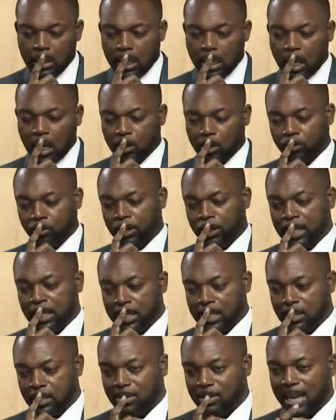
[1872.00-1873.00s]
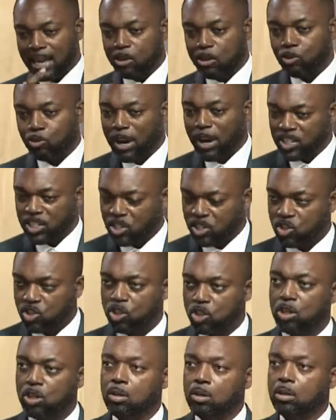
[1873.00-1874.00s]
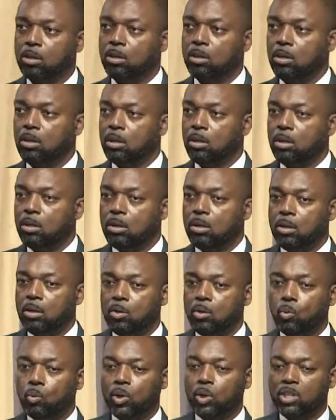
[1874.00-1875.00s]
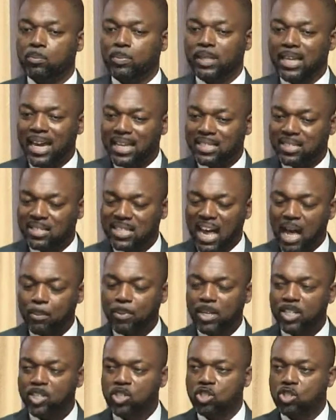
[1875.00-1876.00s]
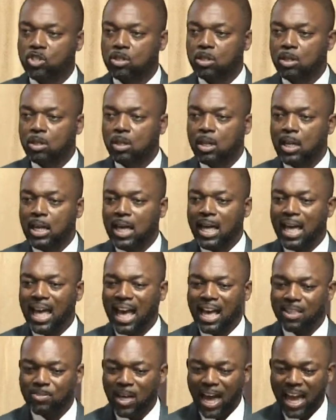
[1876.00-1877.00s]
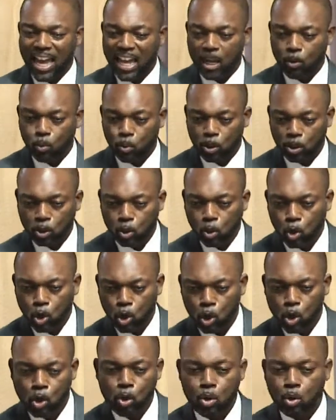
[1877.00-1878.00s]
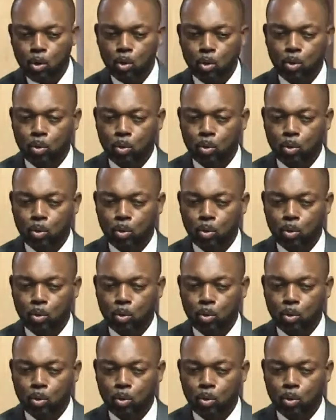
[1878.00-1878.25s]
agreed that a register would be established and that it would go,